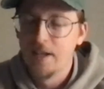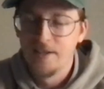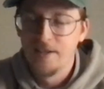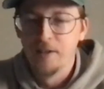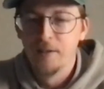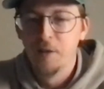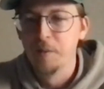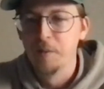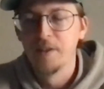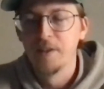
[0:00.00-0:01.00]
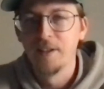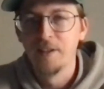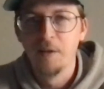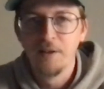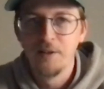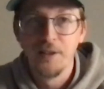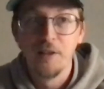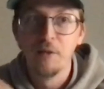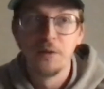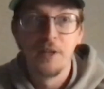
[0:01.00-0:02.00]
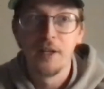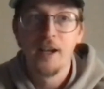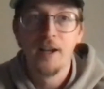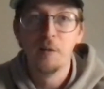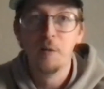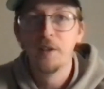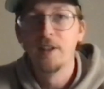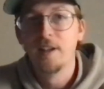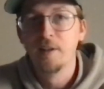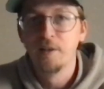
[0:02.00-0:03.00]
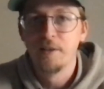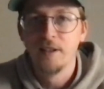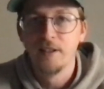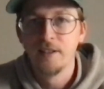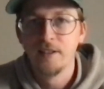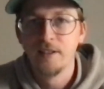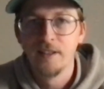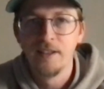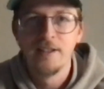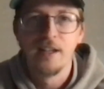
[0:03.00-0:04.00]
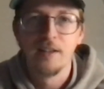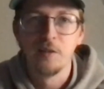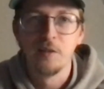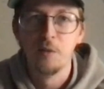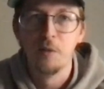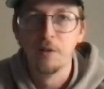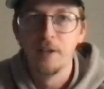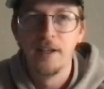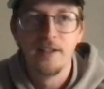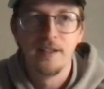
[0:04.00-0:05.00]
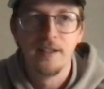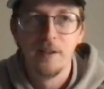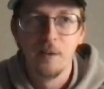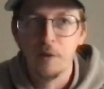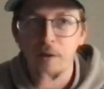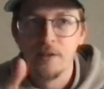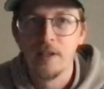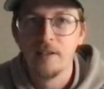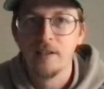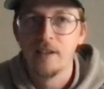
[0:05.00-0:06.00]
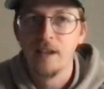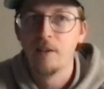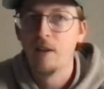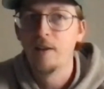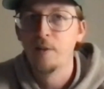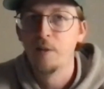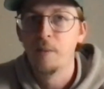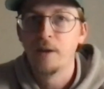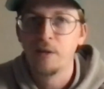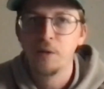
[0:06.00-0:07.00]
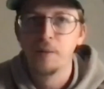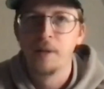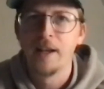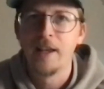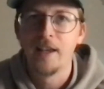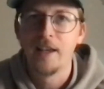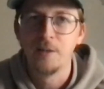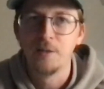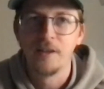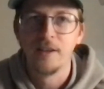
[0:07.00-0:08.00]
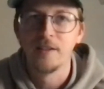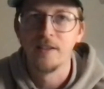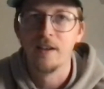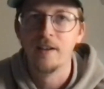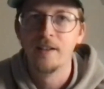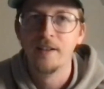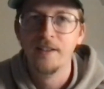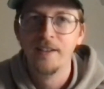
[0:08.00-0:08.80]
That's what he told me. He's like, I just love those like kind of one-liner things. Like he's got those 2 old ladies, and one saying to the other, I don't know about you, but I can't get used to this thong.